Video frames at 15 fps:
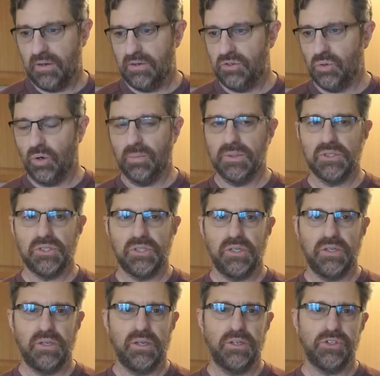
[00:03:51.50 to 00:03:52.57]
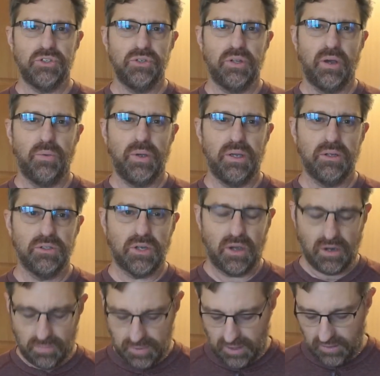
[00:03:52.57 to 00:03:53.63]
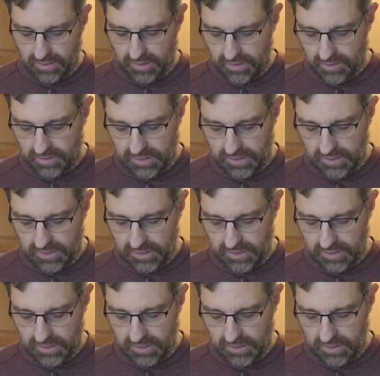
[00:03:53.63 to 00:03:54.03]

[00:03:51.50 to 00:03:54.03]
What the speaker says: dormancy issue that we can talk about later.